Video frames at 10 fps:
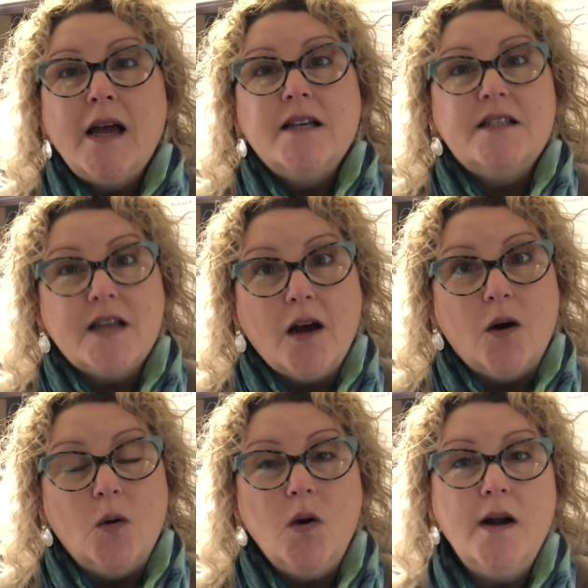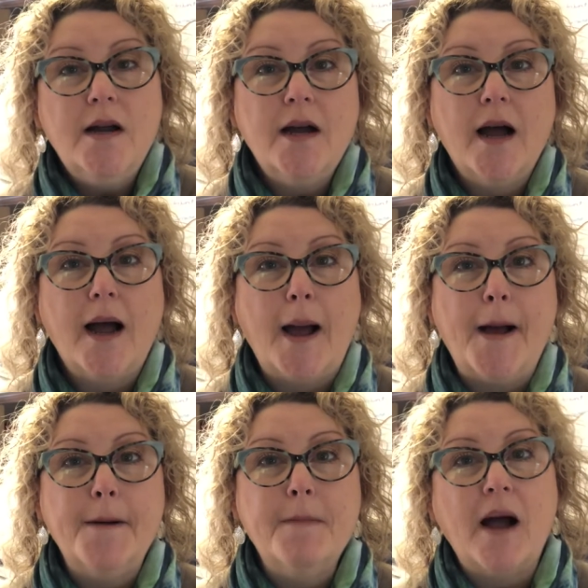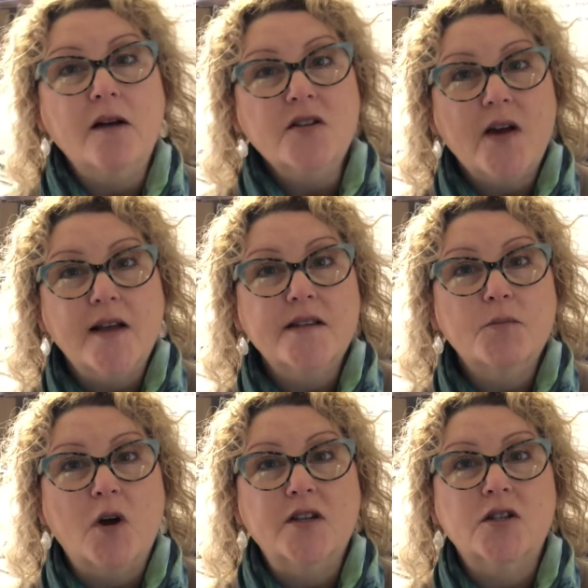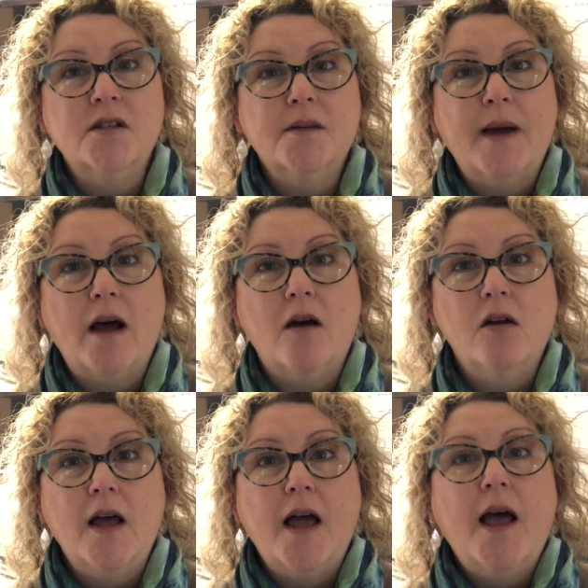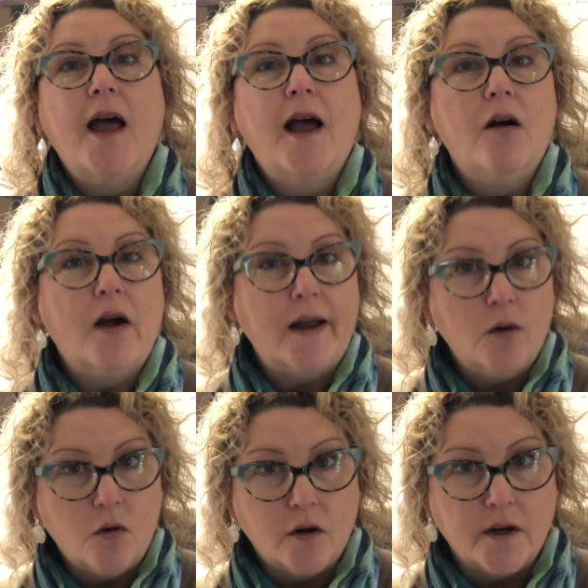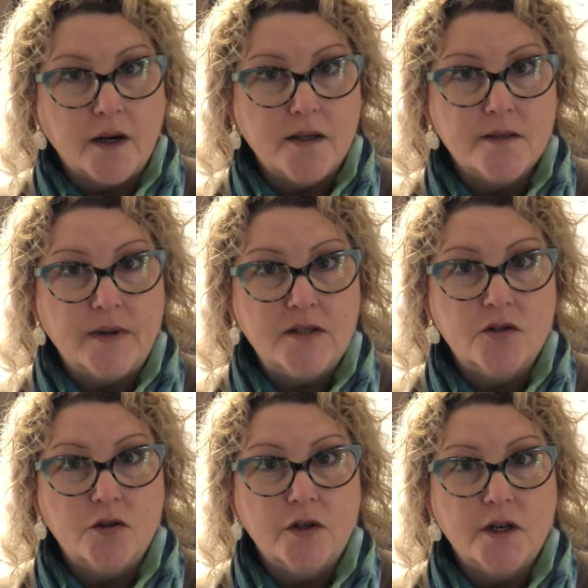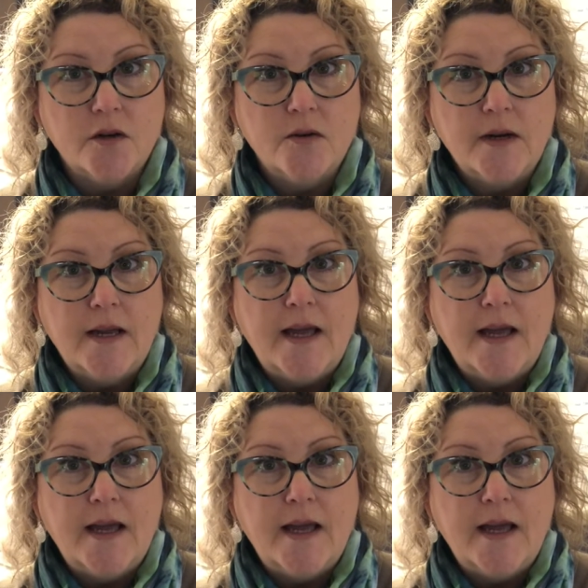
So I also had some questions about how I organize my studio.